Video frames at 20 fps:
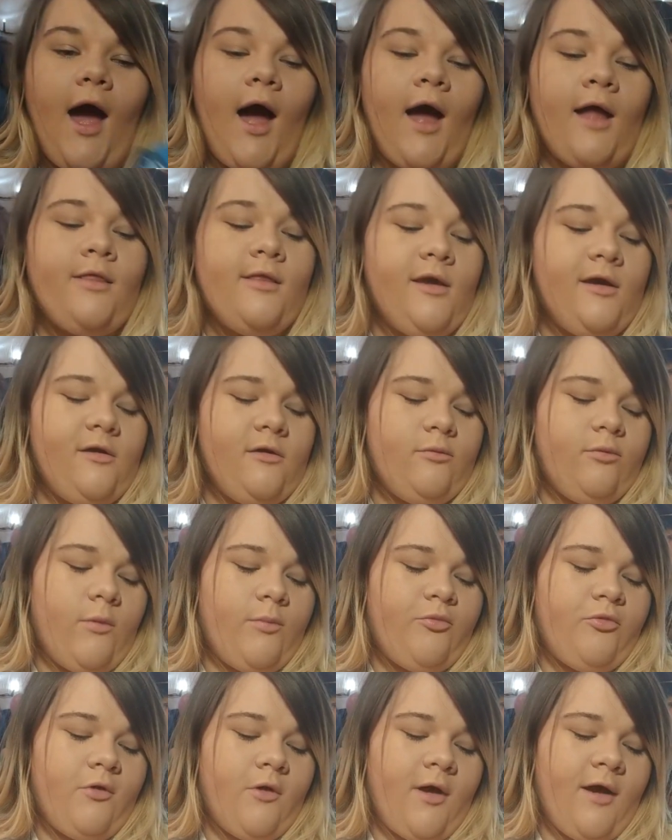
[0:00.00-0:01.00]
And these were
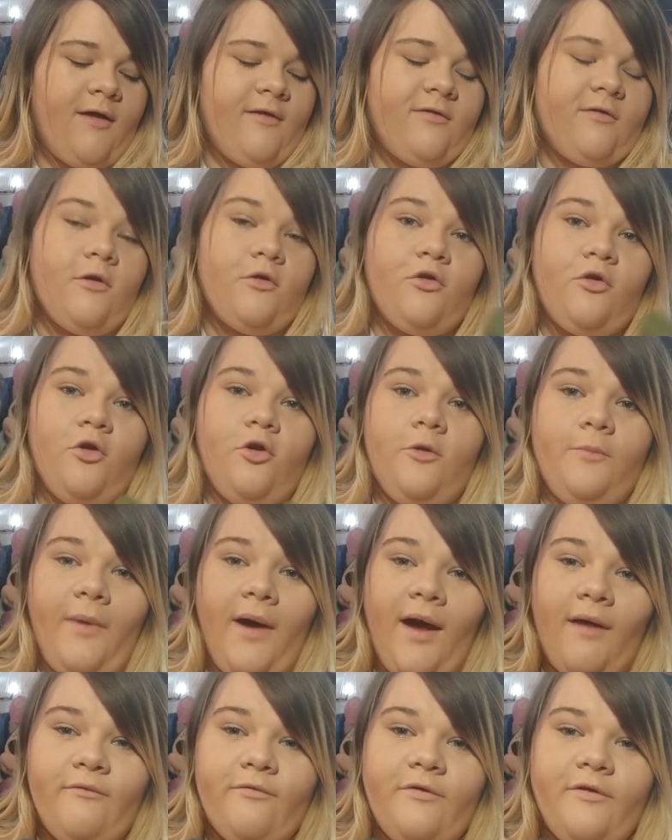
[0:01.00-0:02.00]
priced at
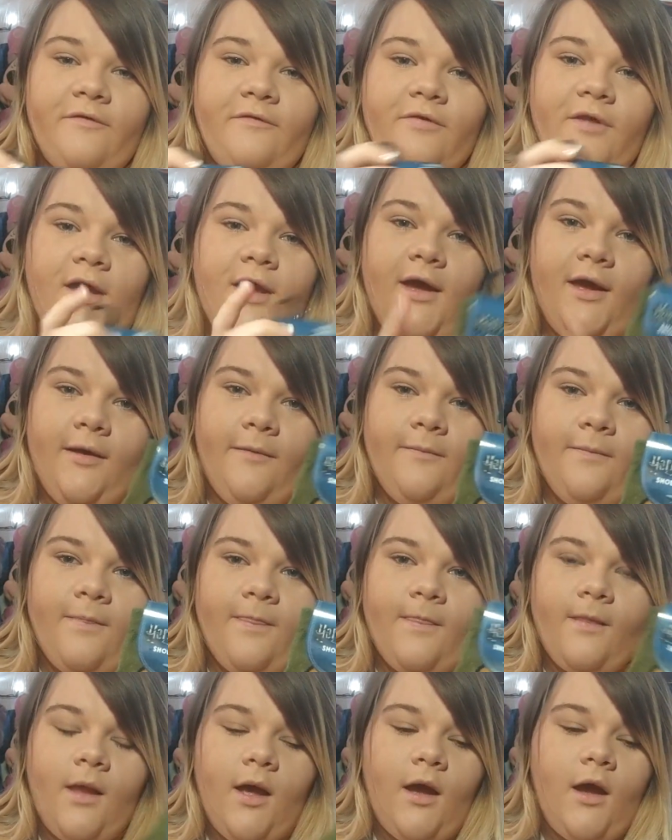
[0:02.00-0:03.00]

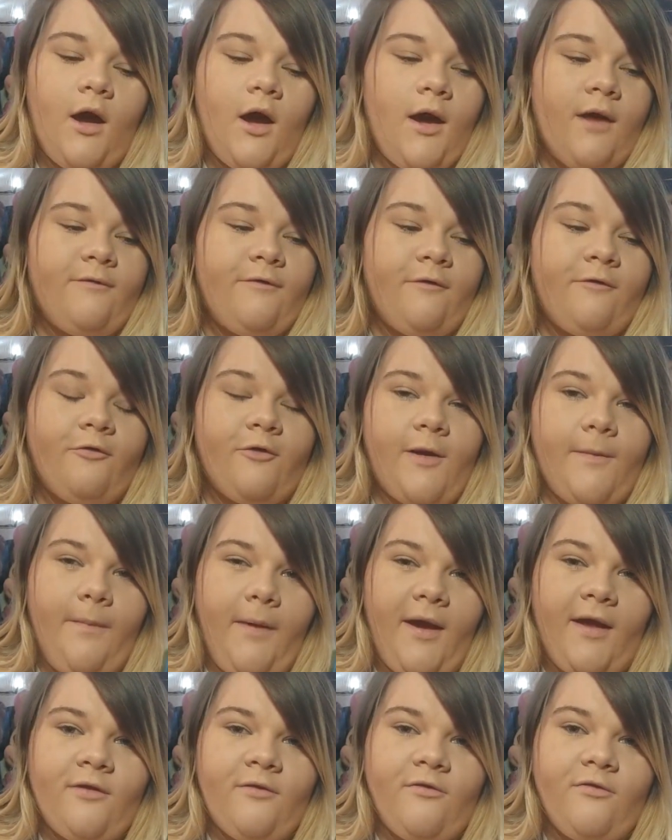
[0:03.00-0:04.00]
£2.50 for three
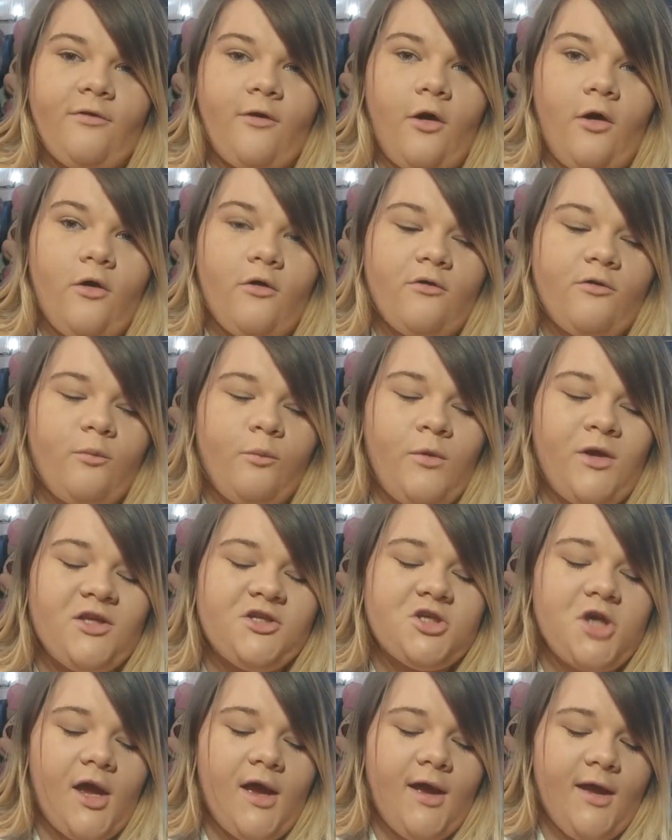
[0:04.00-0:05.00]
pairs of socks,
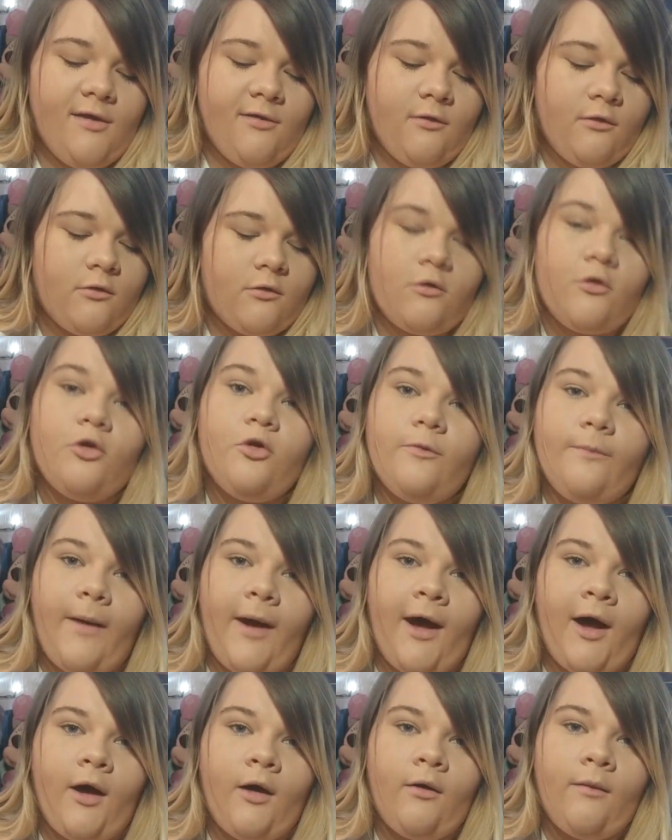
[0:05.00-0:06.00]
which isn't too
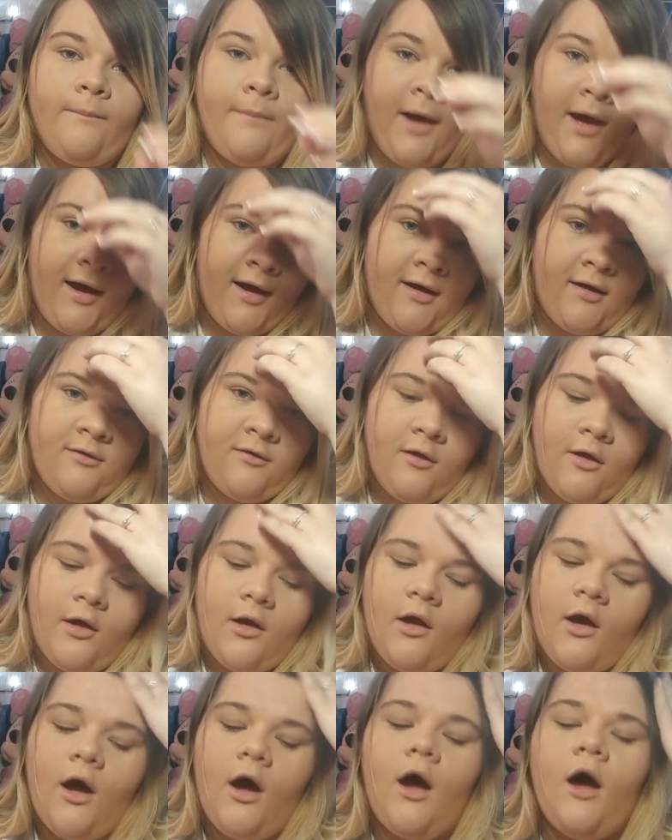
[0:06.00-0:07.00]
bad,
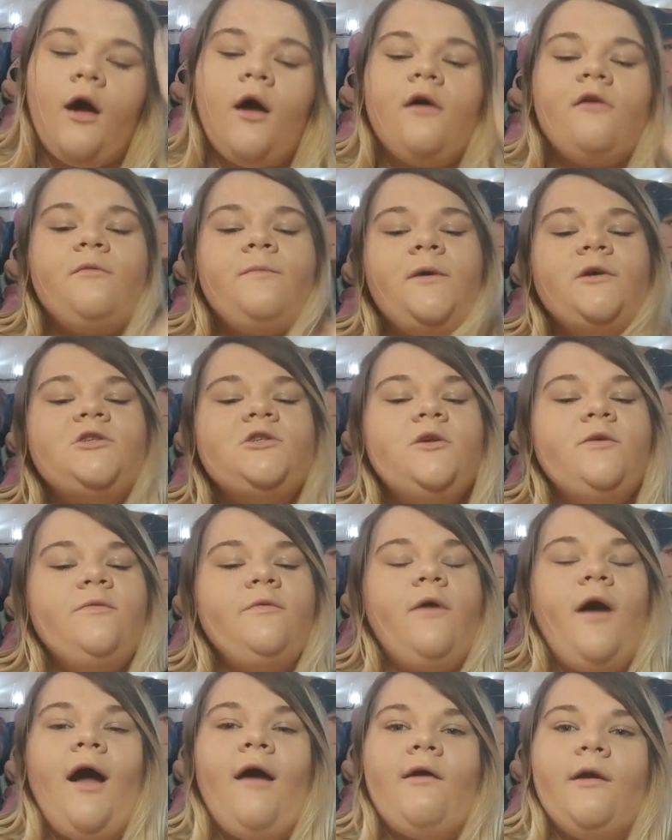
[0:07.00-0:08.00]
especially
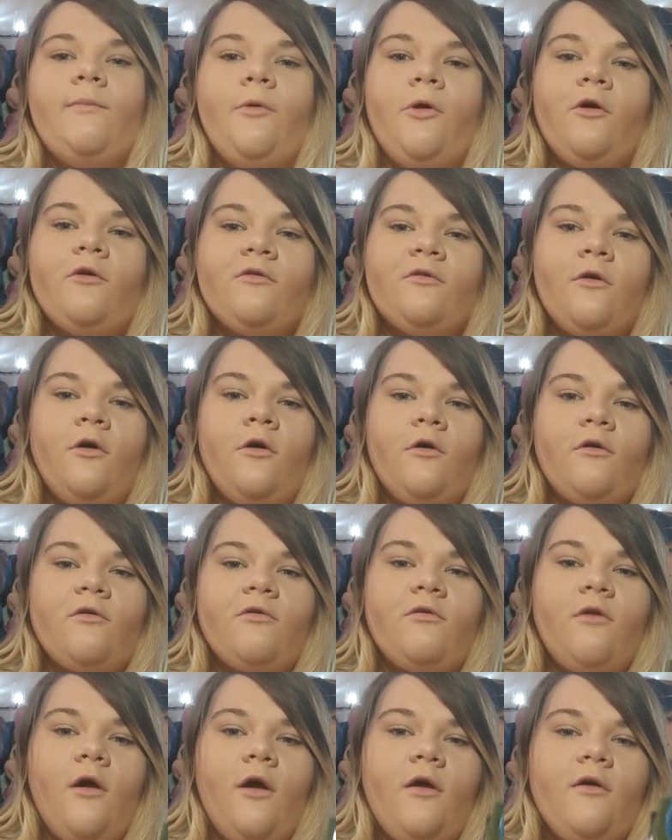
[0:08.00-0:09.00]
for Harry Potter
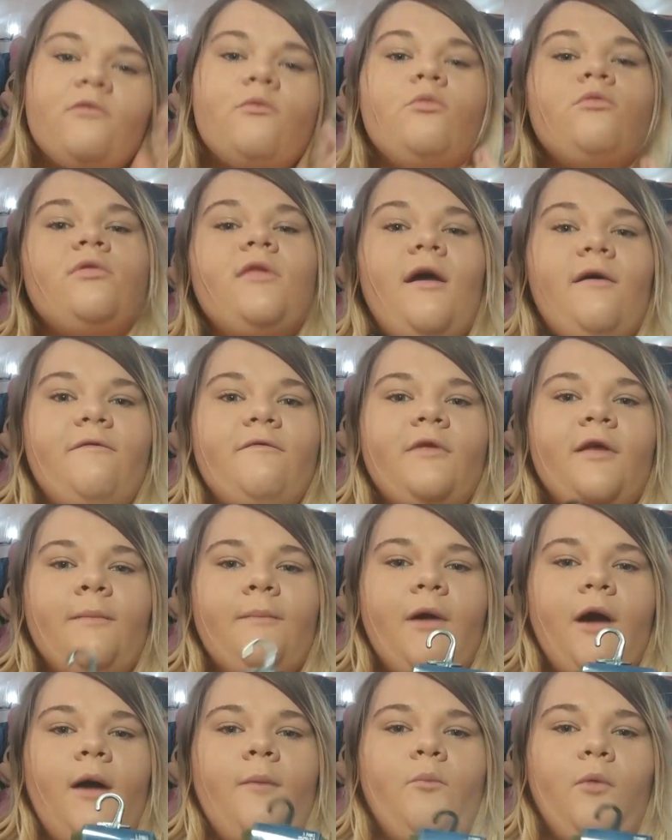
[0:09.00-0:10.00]
socks. He's definitely
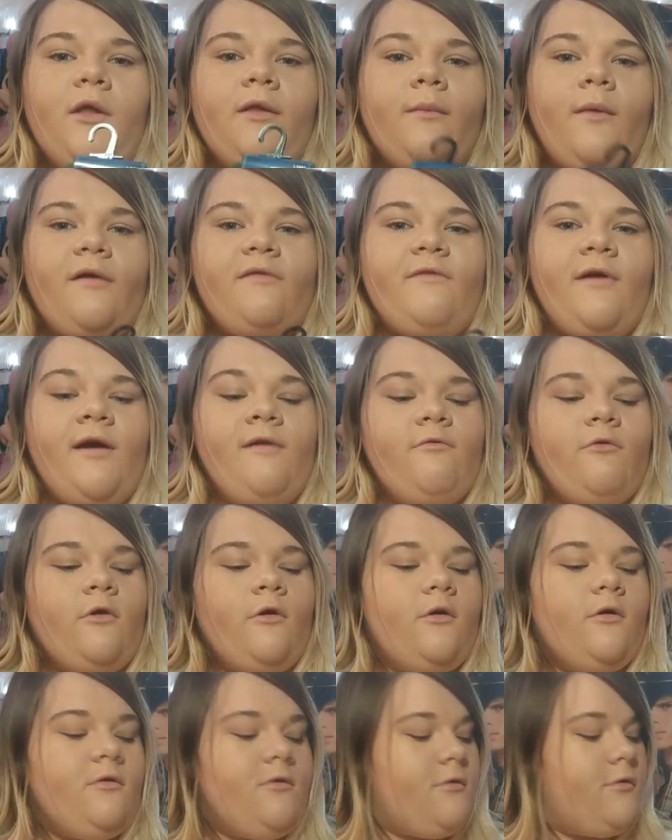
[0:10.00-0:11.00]
become one of my
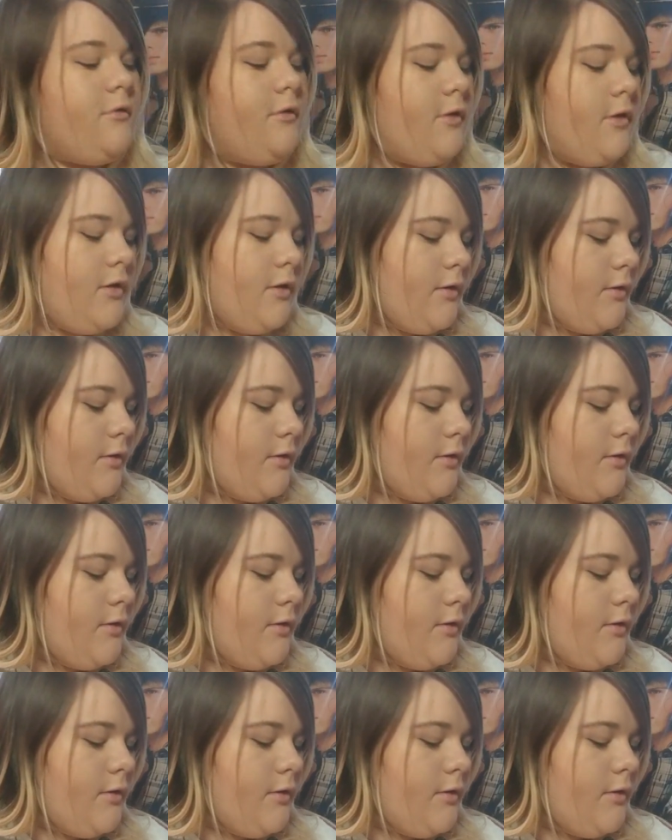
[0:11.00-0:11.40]
favourites.